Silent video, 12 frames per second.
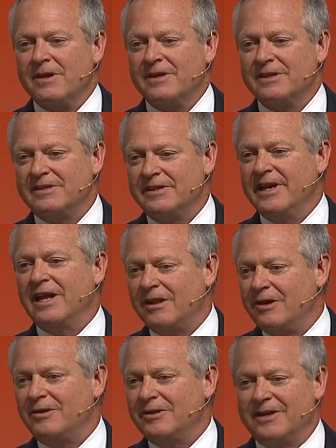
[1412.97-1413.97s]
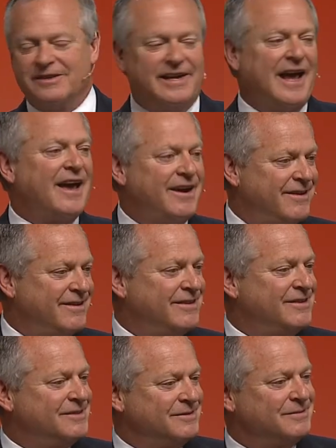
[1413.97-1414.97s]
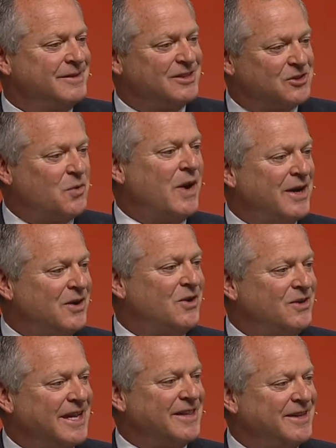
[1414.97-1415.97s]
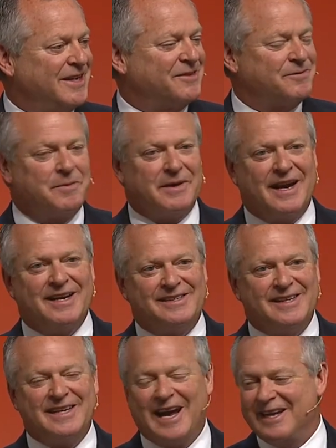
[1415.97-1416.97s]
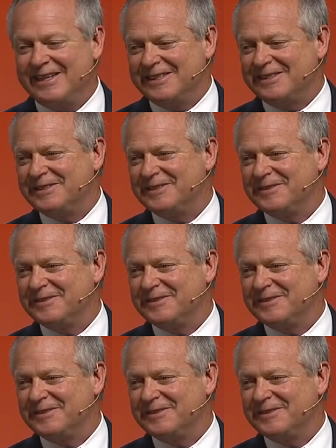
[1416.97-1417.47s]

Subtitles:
It's yellowed and tattered. It's quite old. I think it's from the 1990s.